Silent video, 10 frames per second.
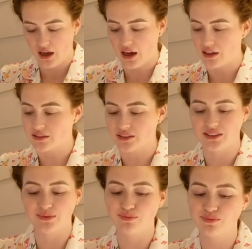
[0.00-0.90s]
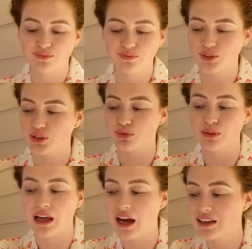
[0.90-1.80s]
and just
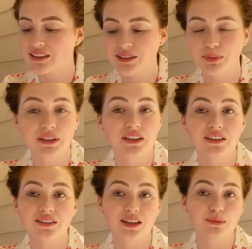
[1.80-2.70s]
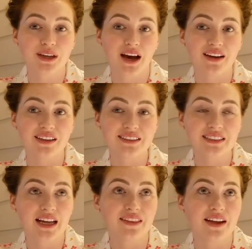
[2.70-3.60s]
relax because I'm tired,
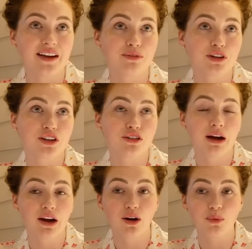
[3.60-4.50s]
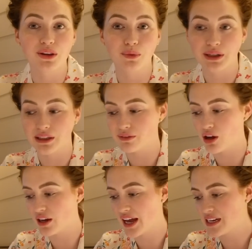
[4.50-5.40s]
and then I'm gonna crack on with the weekly
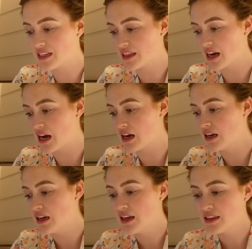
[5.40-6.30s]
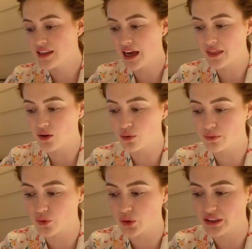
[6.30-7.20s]
vlog, edit that, get that up
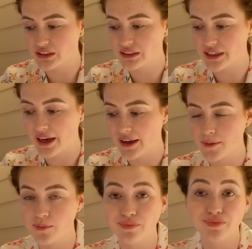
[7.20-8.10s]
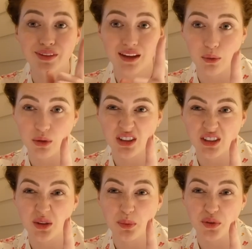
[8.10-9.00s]
for you today. I want you
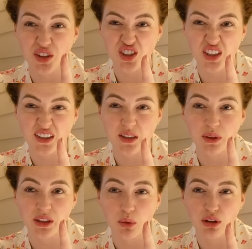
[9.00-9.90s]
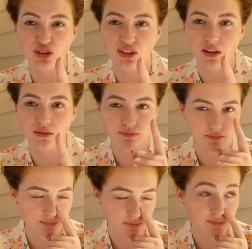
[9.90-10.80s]
to appreciate it when you're watching it.
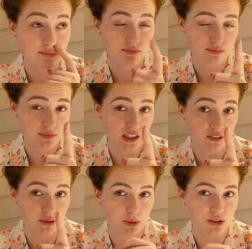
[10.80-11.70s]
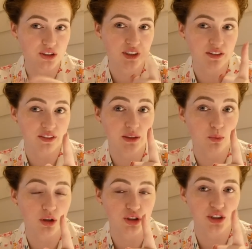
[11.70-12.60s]
If you watched it. If you didn't
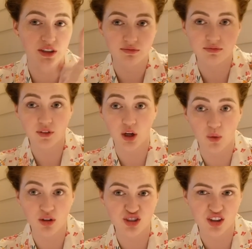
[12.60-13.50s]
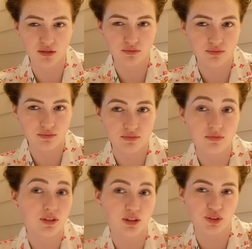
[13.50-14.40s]
watch it, go watch it.
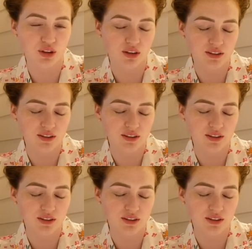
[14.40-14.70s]
Love you long